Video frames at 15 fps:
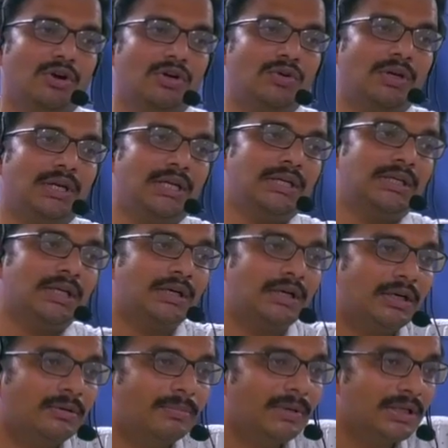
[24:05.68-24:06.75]
not only
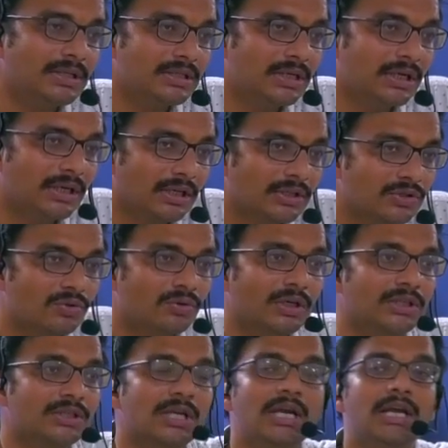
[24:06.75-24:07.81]
internet-based data
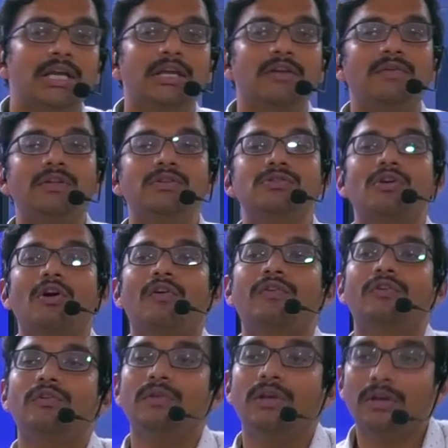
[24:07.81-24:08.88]
storage, even
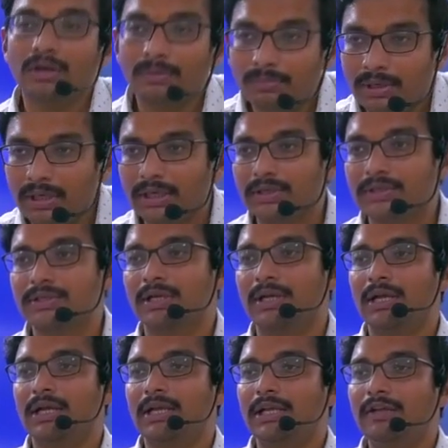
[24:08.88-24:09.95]
software updates,
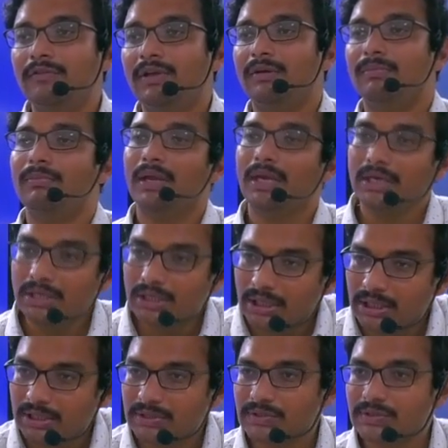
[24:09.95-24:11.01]
even
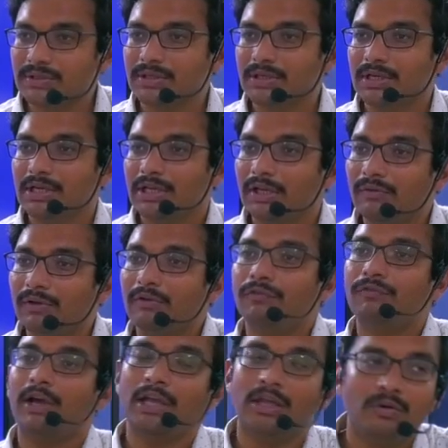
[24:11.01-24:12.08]
maintenance, even
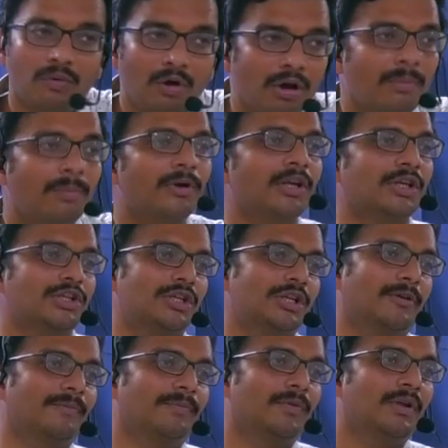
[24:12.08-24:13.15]
firewall
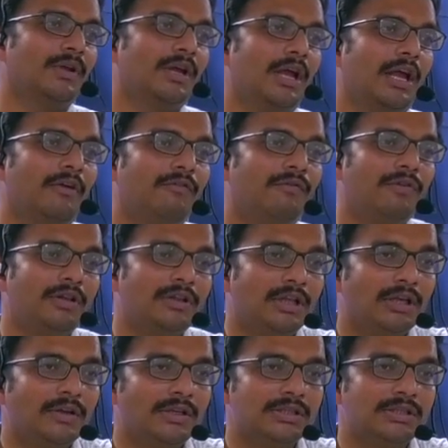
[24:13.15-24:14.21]
protection,
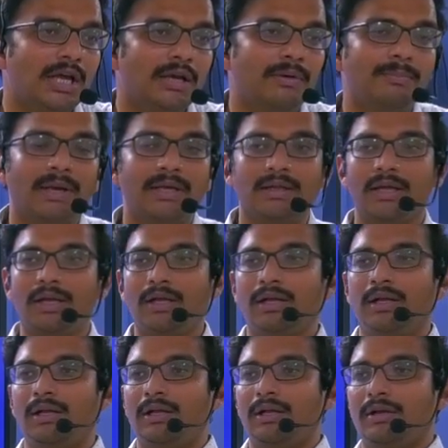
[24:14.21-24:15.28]
everything is done by the
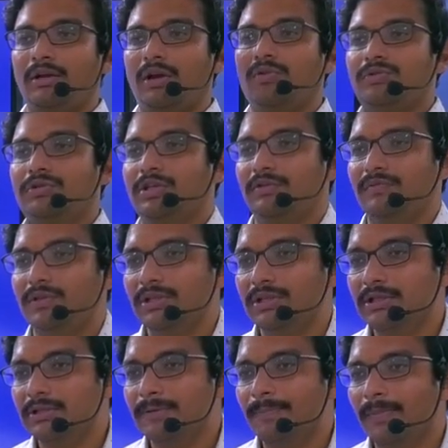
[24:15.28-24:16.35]
cloud
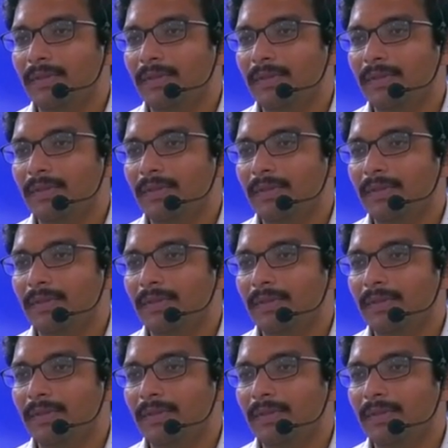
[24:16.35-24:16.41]
services.